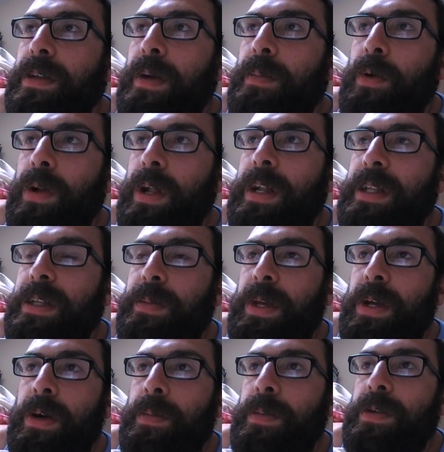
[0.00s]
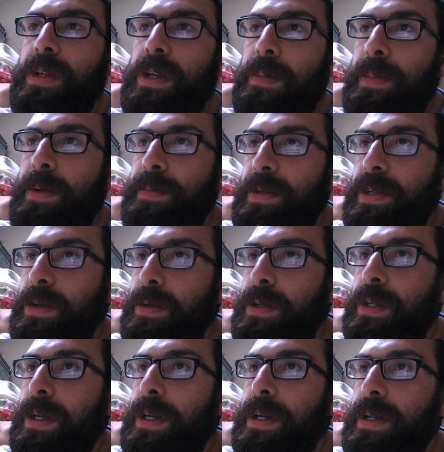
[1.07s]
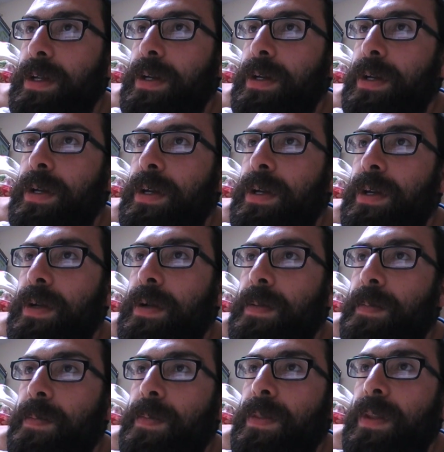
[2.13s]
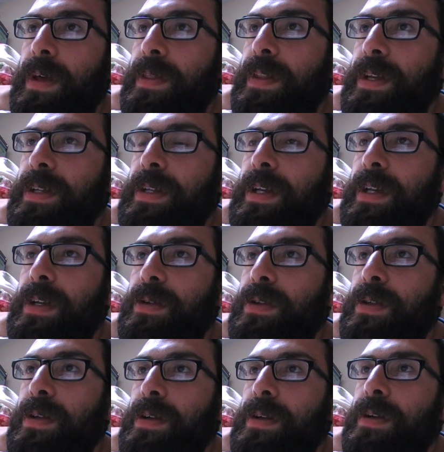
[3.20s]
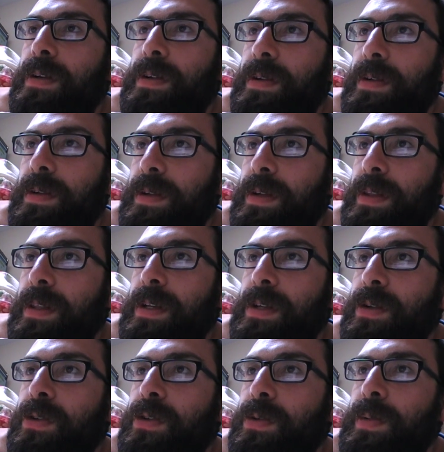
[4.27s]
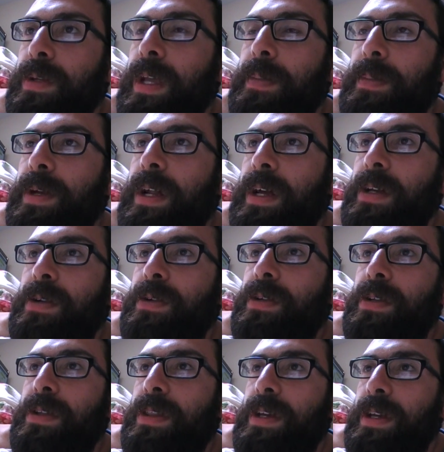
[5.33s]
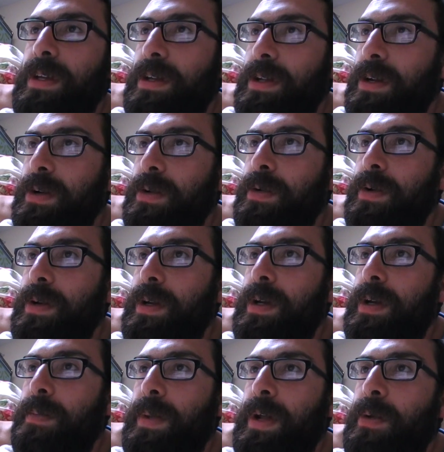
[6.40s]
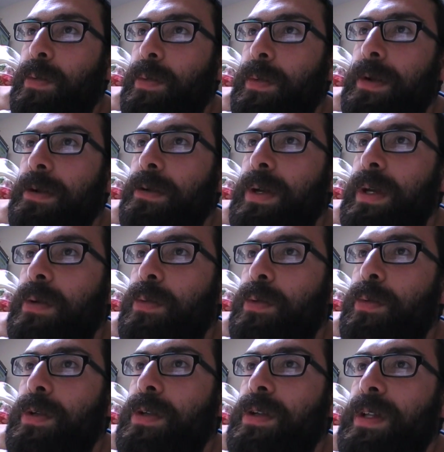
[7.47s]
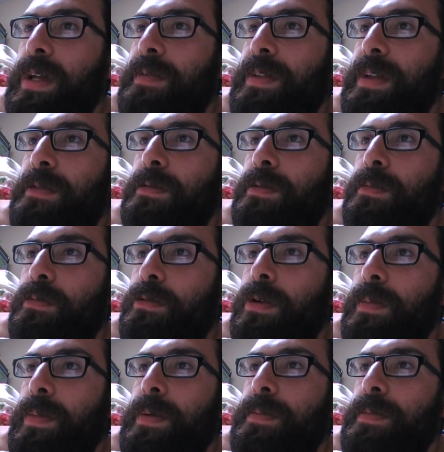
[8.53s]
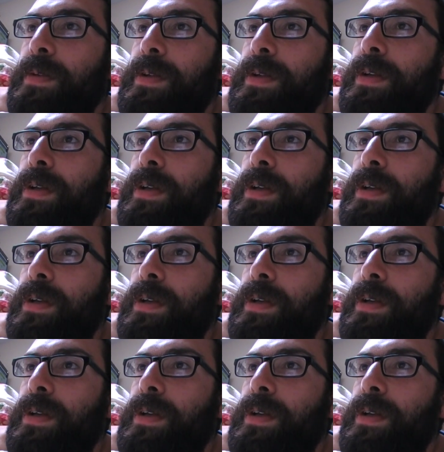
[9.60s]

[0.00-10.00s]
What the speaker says: are more likely to be homeless and commit suicide. And this used to upset me, and I used to think, you know, men and women are equal. We just have different problems.